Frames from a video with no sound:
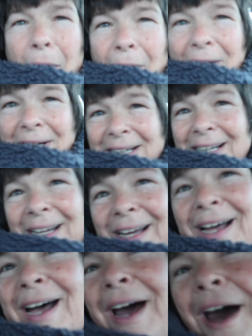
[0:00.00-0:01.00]
Oh,
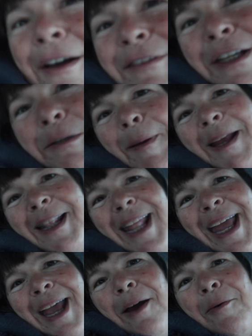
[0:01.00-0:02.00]
I just picked
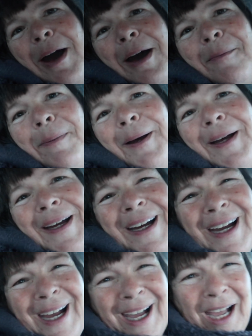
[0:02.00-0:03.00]
Leo up.
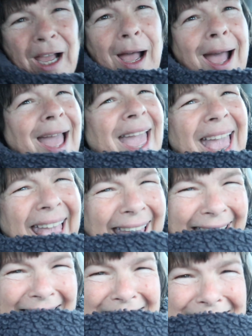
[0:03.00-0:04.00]

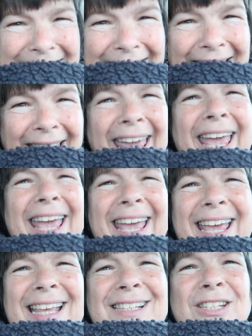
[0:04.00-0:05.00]
It
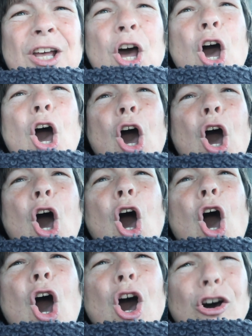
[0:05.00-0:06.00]
is
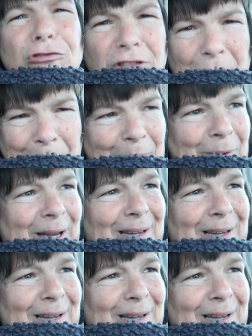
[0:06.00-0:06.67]
horrible